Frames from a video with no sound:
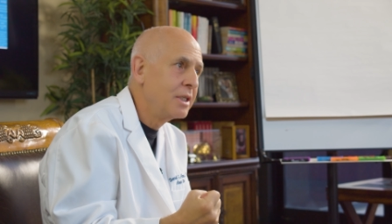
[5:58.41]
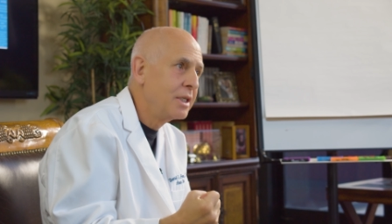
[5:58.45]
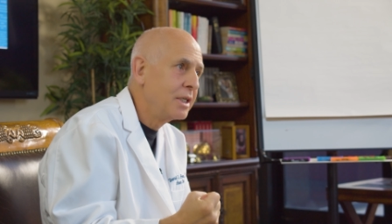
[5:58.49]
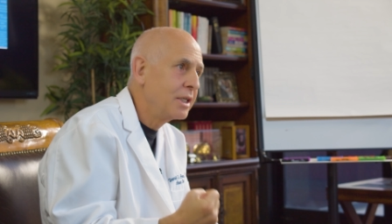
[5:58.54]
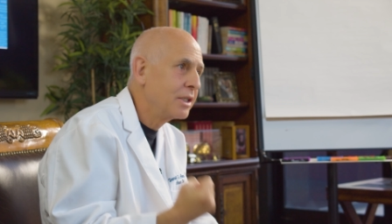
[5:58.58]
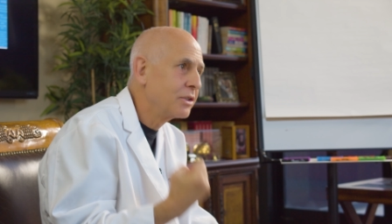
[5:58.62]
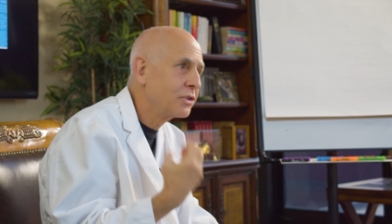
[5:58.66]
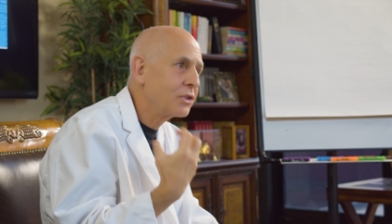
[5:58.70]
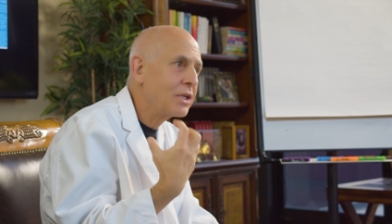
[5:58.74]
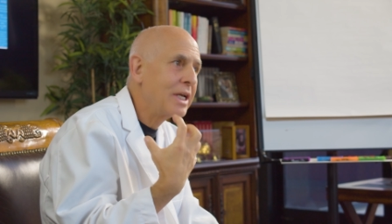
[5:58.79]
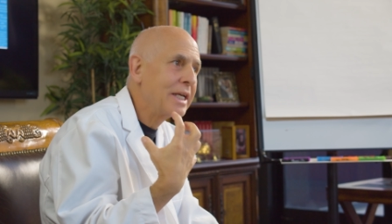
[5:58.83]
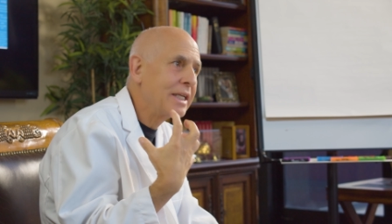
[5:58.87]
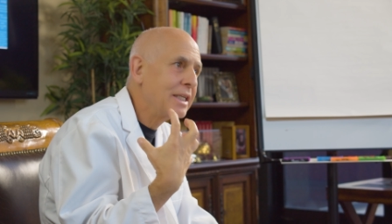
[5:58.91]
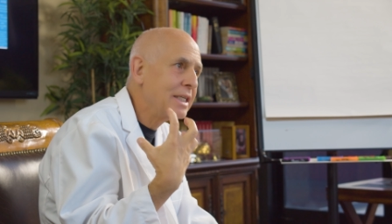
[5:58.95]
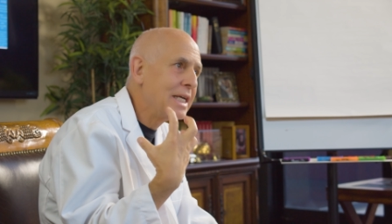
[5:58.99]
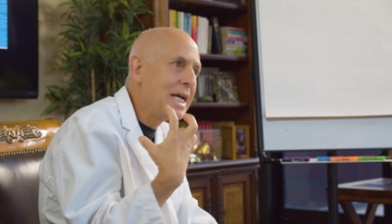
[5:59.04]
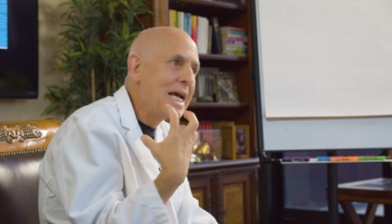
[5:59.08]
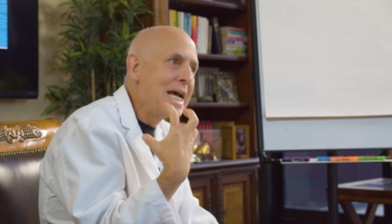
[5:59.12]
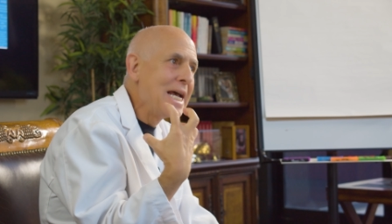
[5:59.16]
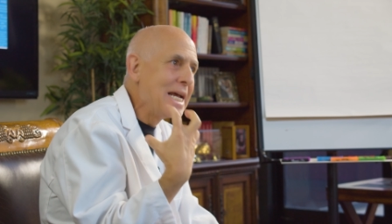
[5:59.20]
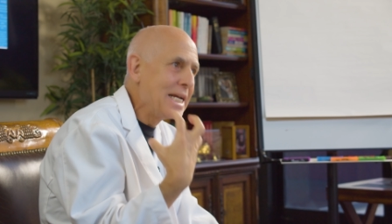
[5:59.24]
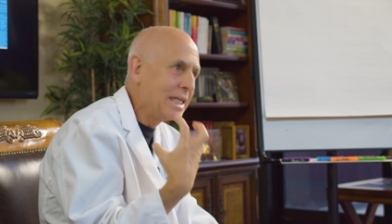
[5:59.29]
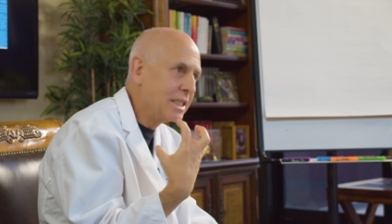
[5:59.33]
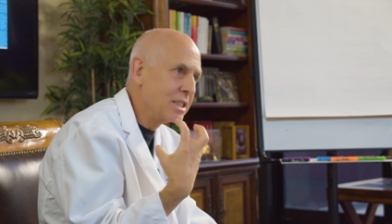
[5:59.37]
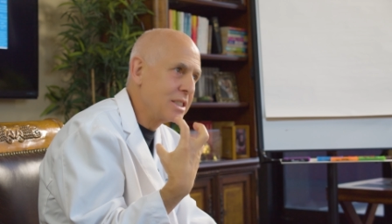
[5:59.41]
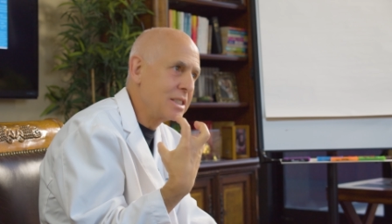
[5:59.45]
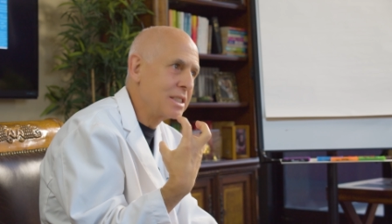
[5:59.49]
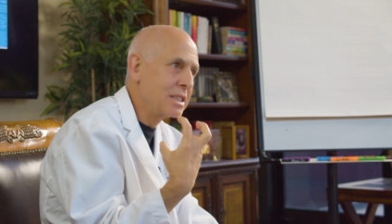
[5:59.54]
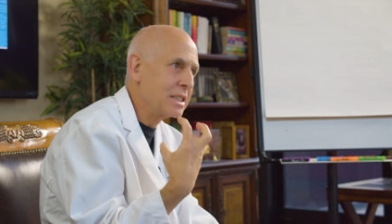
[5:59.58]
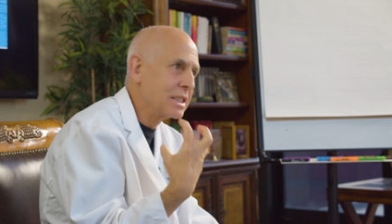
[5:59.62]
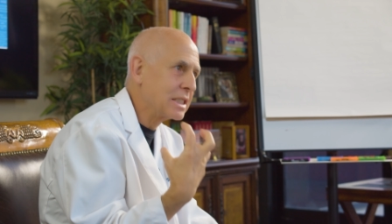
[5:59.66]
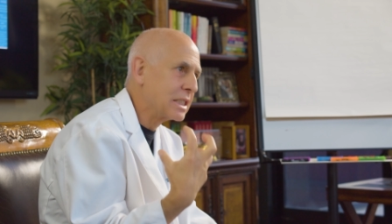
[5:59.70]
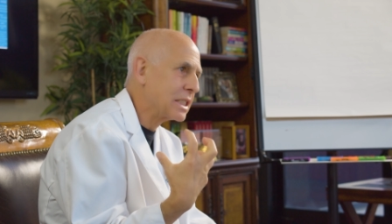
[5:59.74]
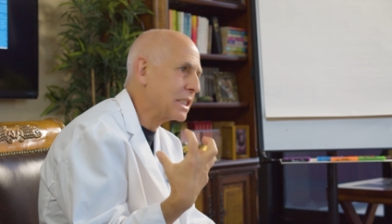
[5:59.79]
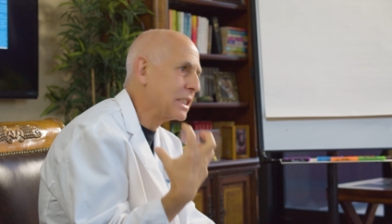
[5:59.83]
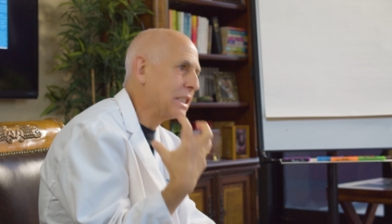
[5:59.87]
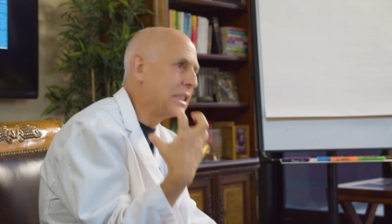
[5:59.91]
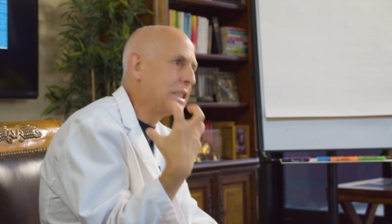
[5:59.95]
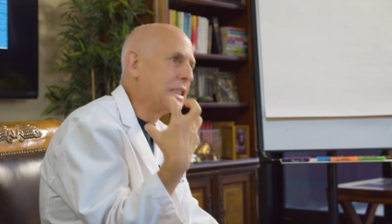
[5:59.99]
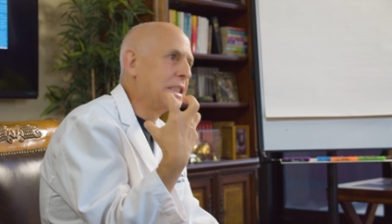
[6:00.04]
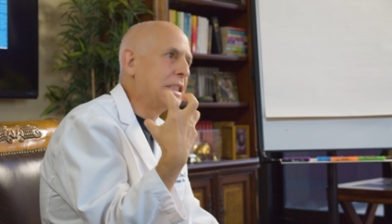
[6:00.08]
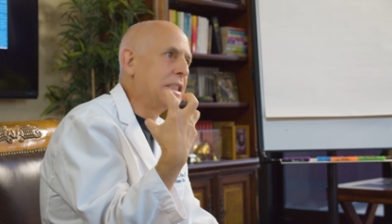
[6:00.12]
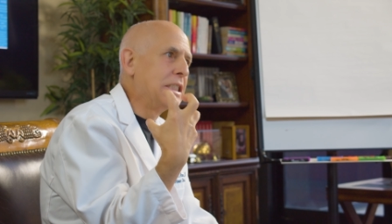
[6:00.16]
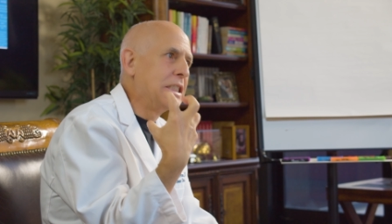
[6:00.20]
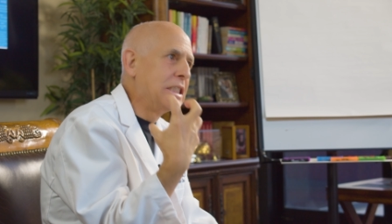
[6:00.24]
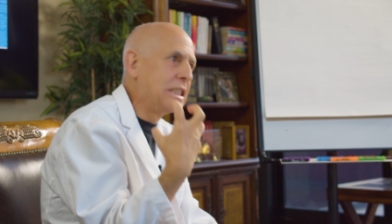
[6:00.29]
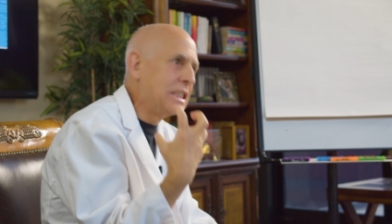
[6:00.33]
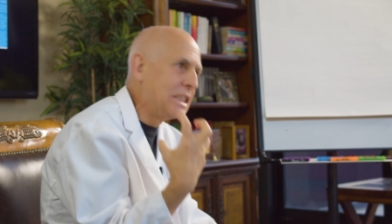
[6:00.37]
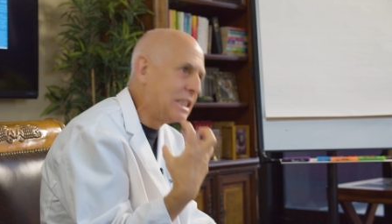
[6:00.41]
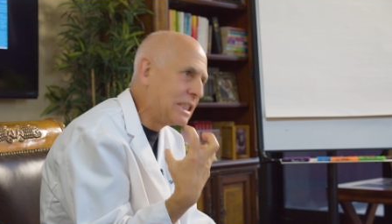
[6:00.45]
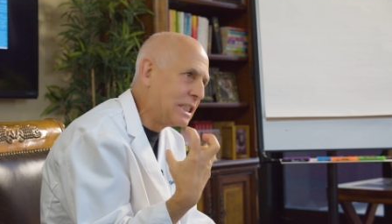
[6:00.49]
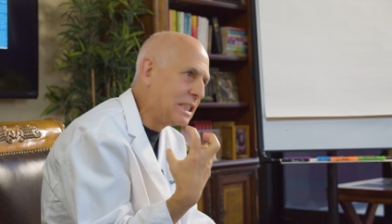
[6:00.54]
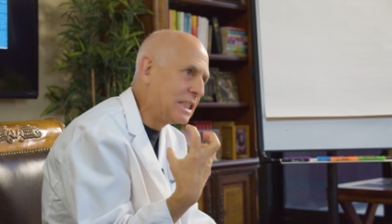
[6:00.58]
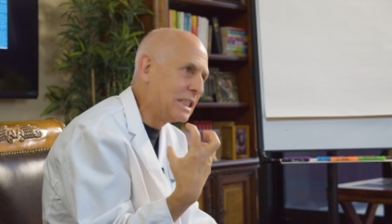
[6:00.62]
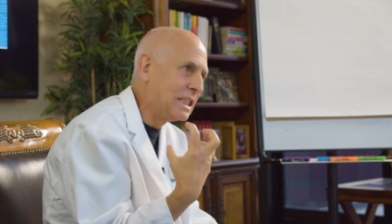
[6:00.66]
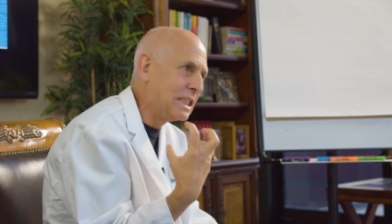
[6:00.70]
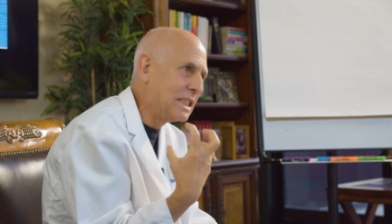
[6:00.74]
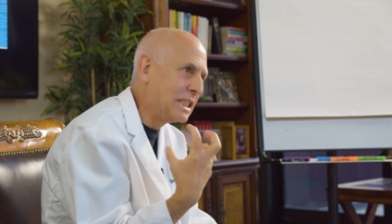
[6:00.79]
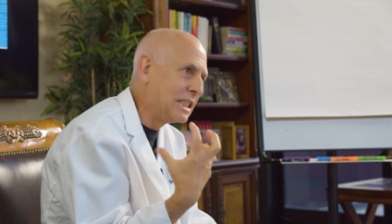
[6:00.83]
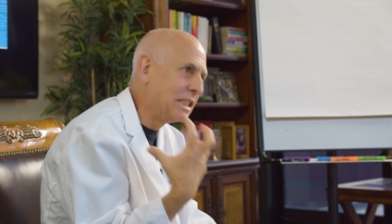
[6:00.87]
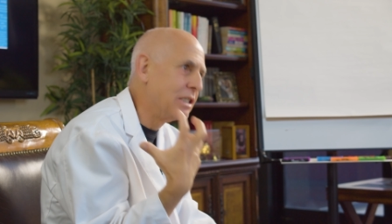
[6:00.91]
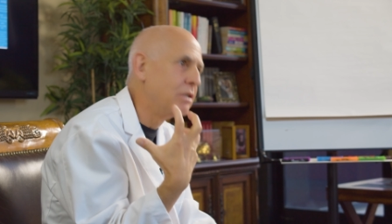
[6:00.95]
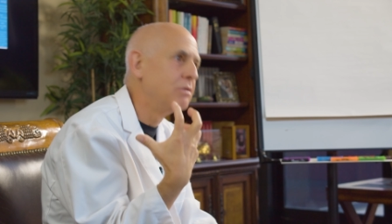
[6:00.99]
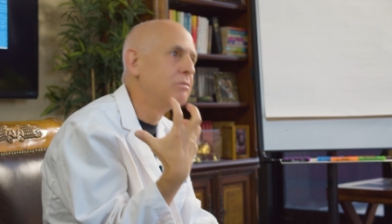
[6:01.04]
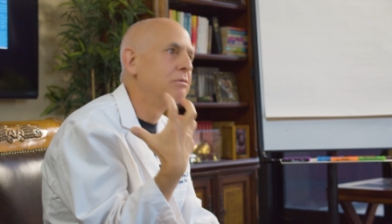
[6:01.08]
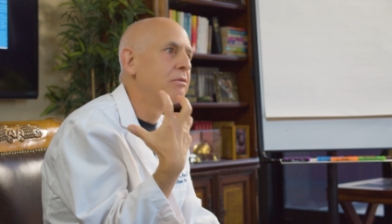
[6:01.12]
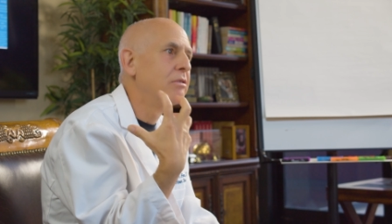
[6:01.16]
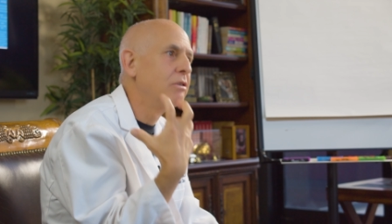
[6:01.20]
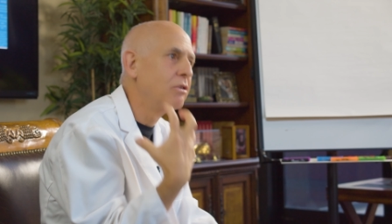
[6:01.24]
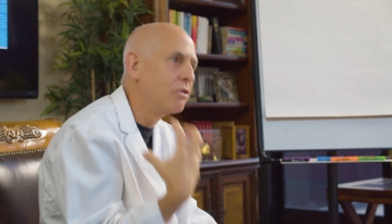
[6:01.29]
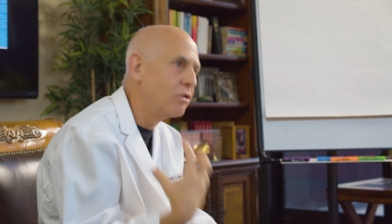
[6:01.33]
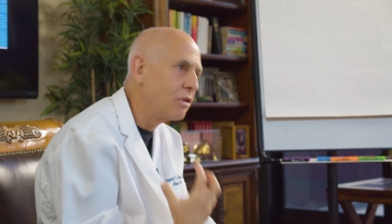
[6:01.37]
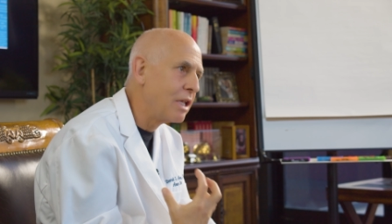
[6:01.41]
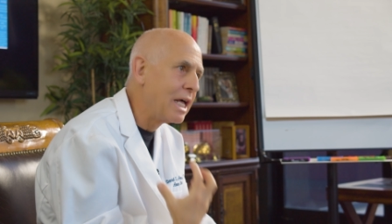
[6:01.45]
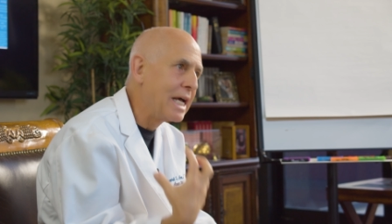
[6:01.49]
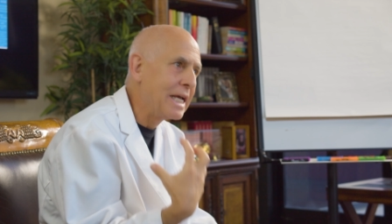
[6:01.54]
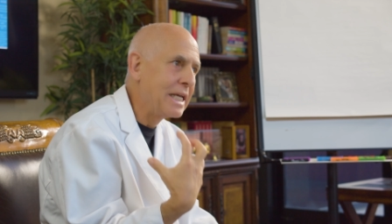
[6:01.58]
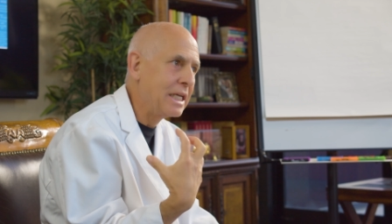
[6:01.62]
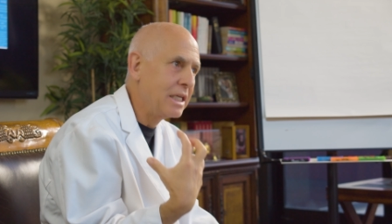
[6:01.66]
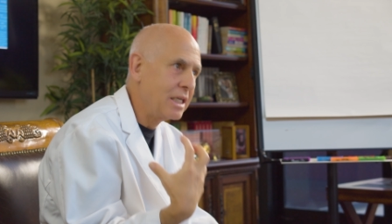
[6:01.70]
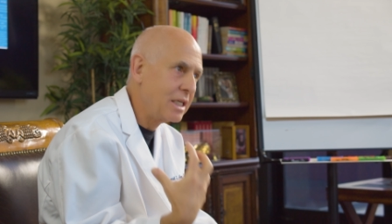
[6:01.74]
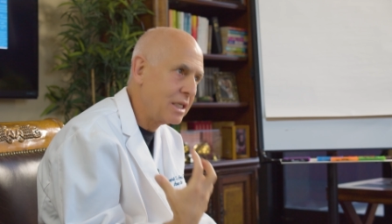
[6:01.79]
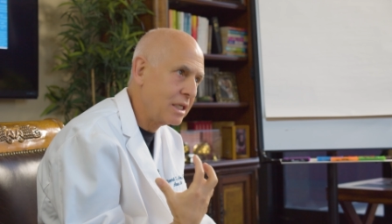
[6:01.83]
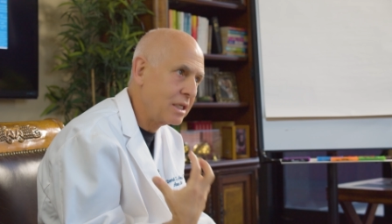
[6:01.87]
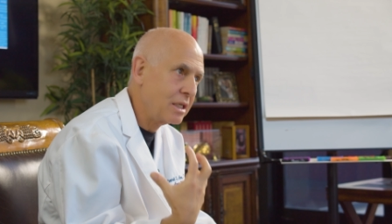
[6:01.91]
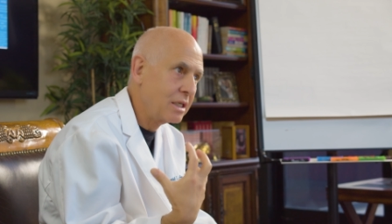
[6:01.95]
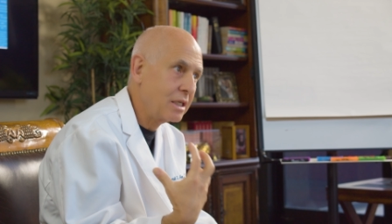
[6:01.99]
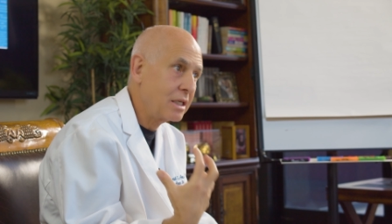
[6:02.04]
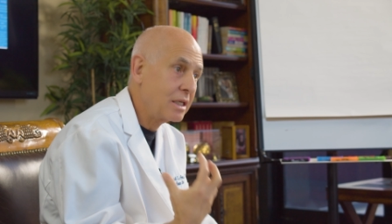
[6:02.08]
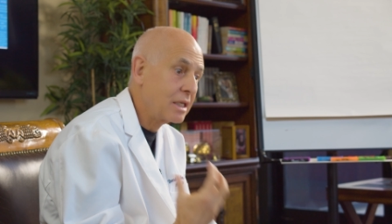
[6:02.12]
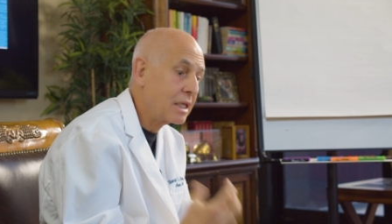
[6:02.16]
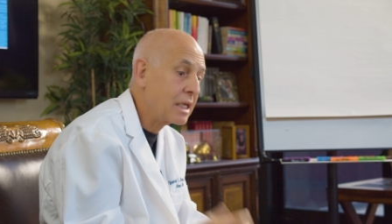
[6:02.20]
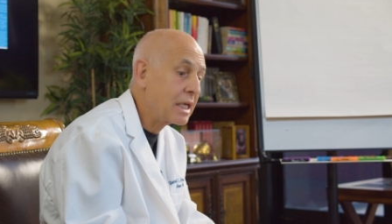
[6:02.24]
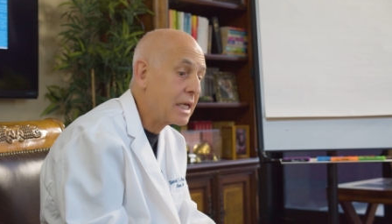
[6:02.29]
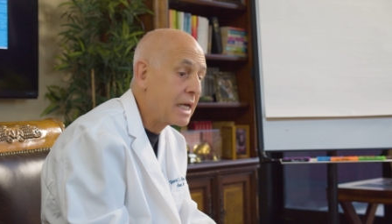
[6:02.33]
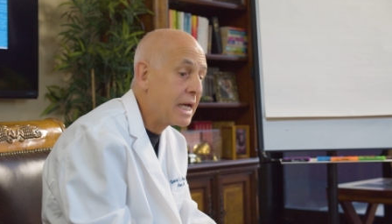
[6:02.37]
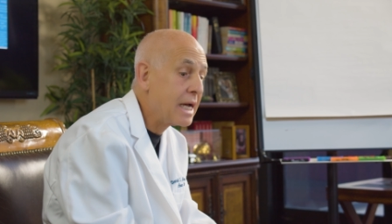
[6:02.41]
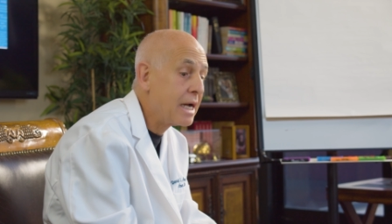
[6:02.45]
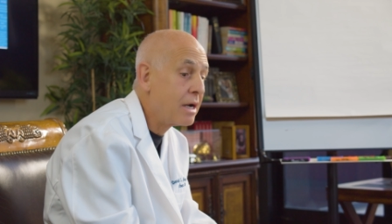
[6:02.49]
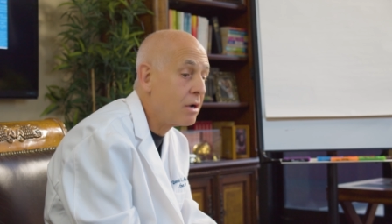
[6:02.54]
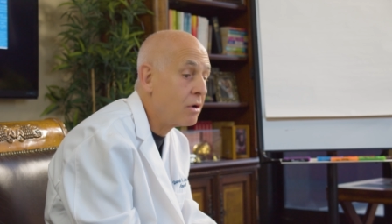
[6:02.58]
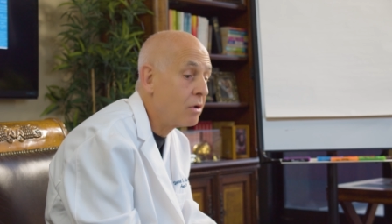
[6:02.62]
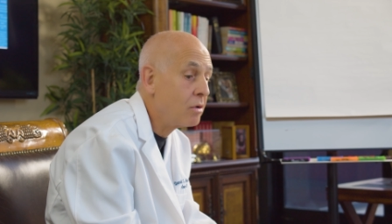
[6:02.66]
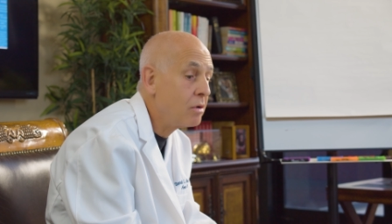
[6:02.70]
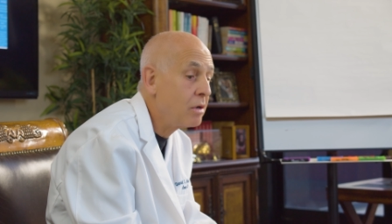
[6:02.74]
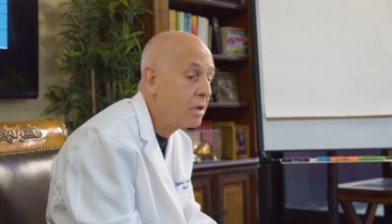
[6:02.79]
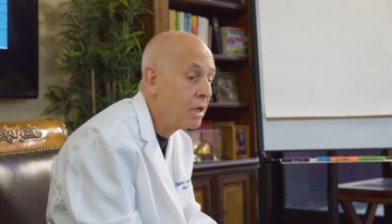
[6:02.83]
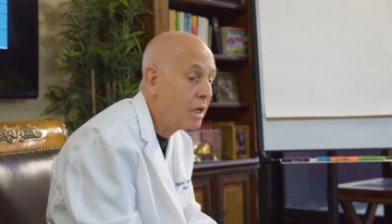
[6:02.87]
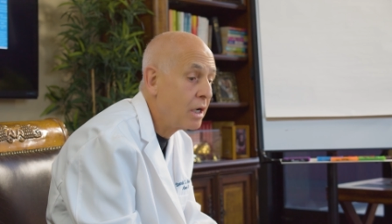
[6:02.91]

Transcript: Mm-hmm. It's like angst. It's like, I don't like how